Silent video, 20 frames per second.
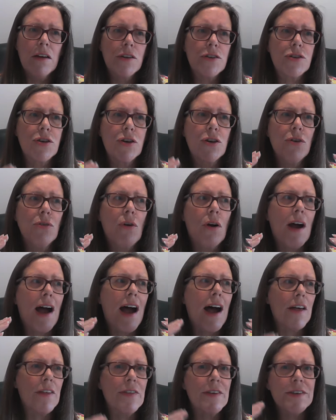to
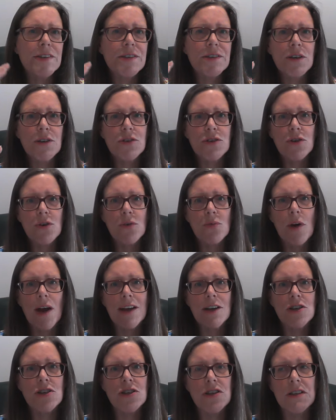other
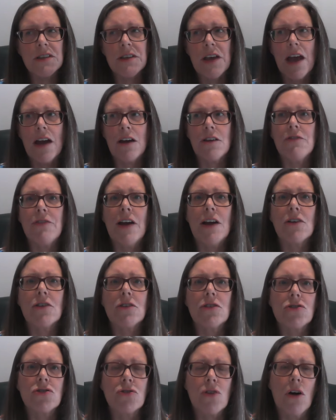situations out of our
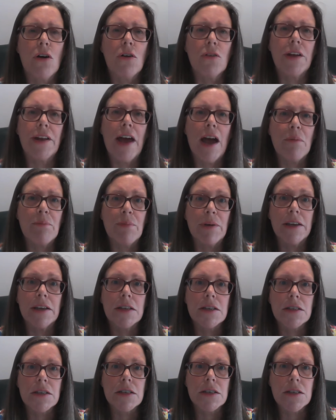control that happen
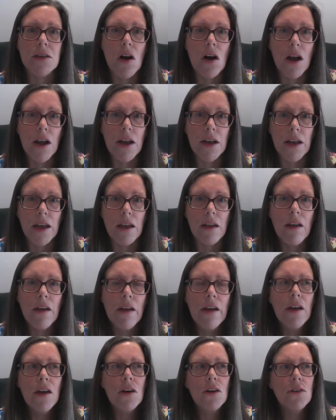in society.
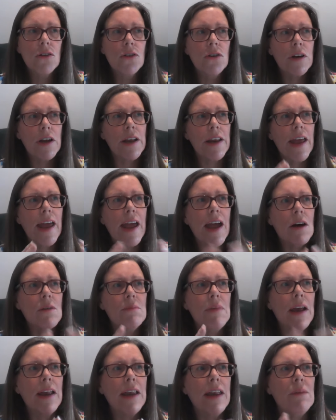Look at how
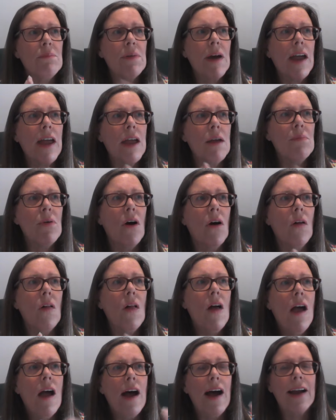many people
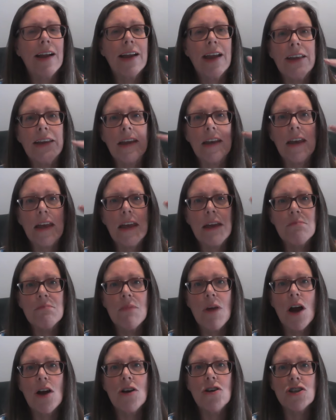are getting
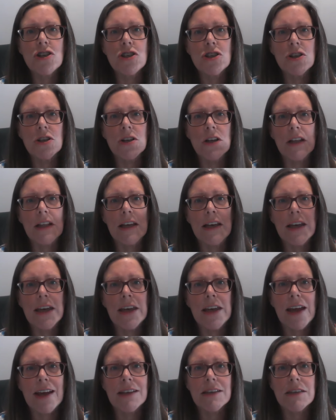
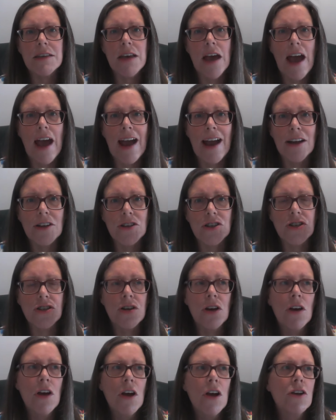emotionally
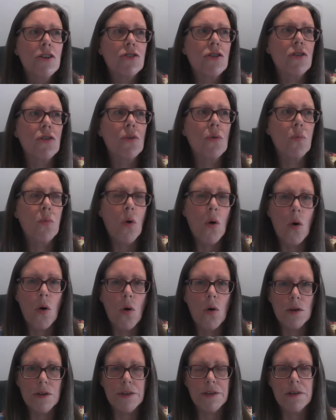attached to the
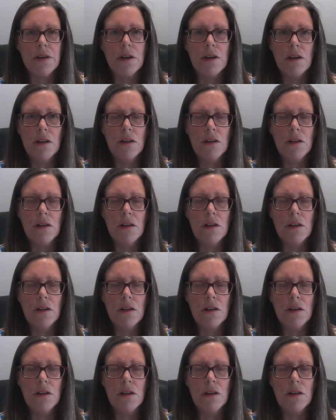wars.